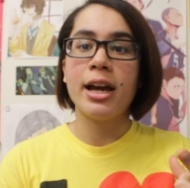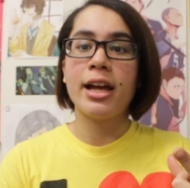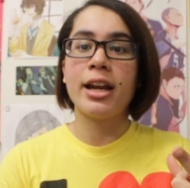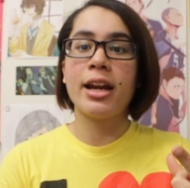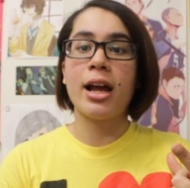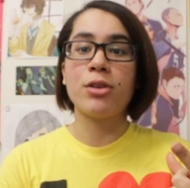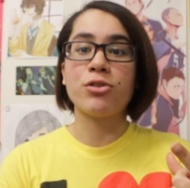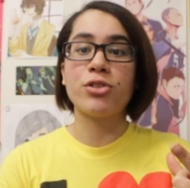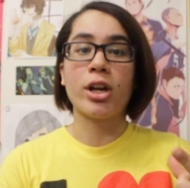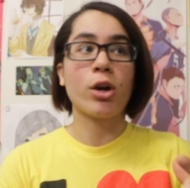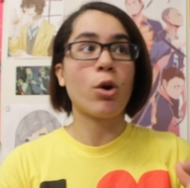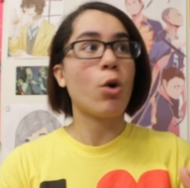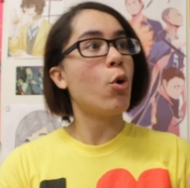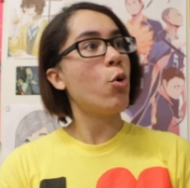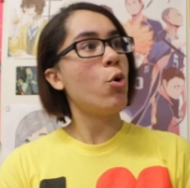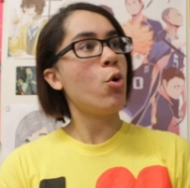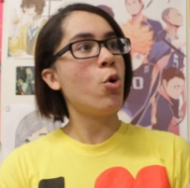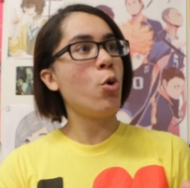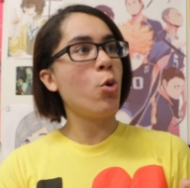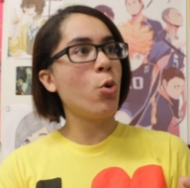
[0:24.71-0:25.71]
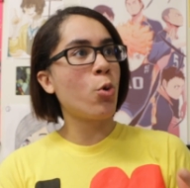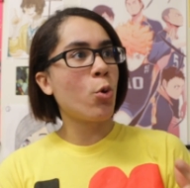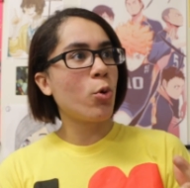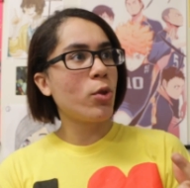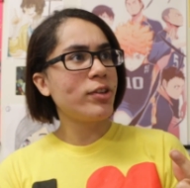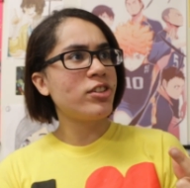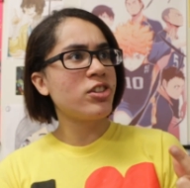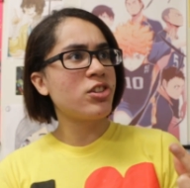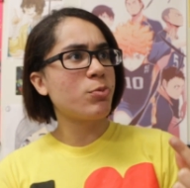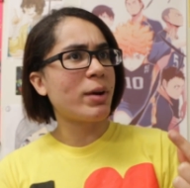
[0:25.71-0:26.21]
and I was like, ooh,
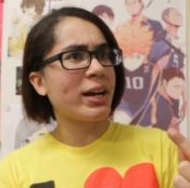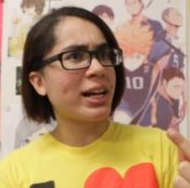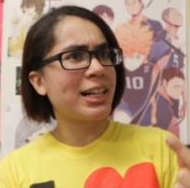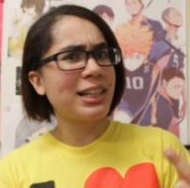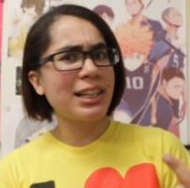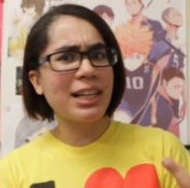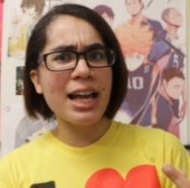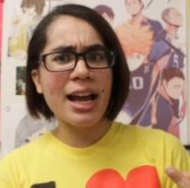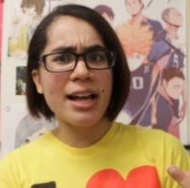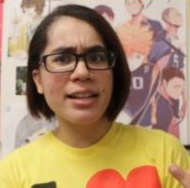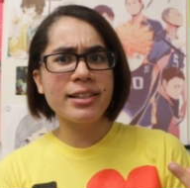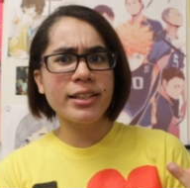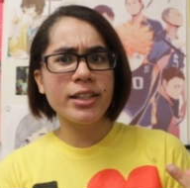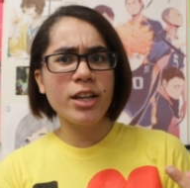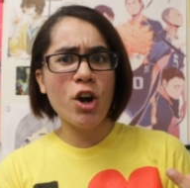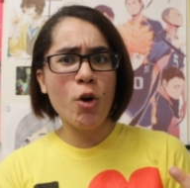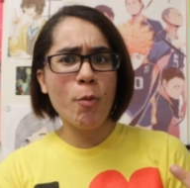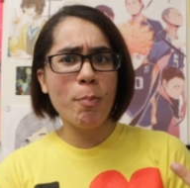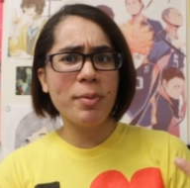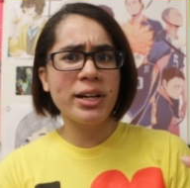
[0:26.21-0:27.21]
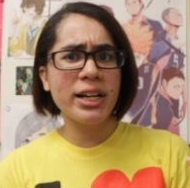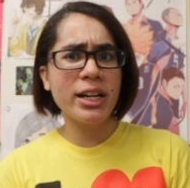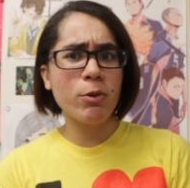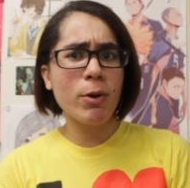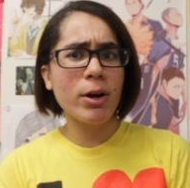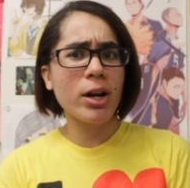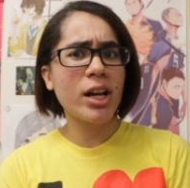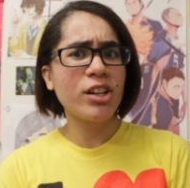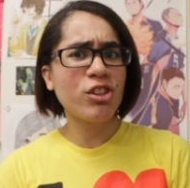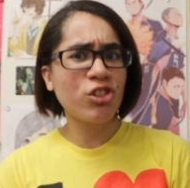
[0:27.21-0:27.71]
this is one classy opening,
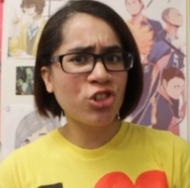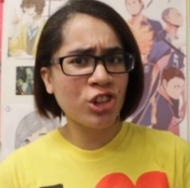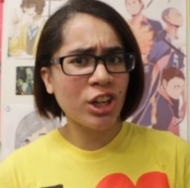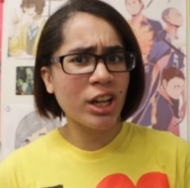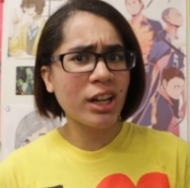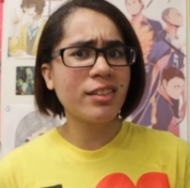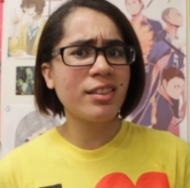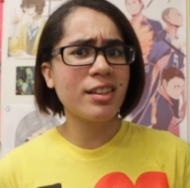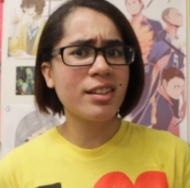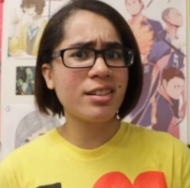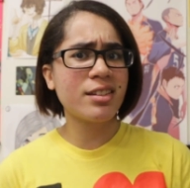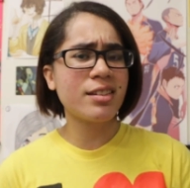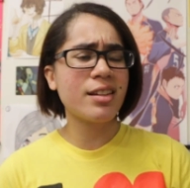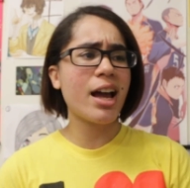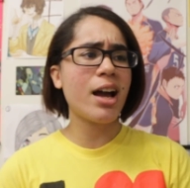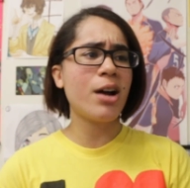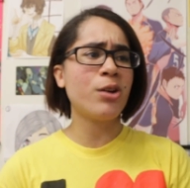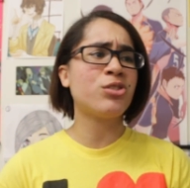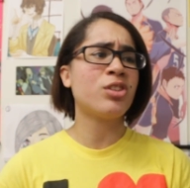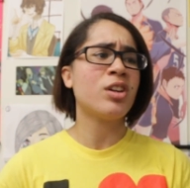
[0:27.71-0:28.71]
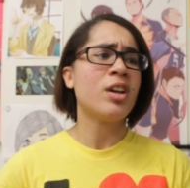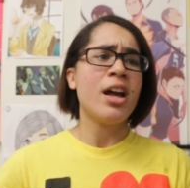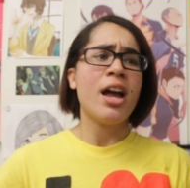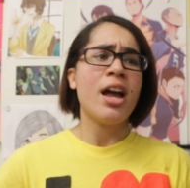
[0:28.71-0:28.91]
why don't I check this out?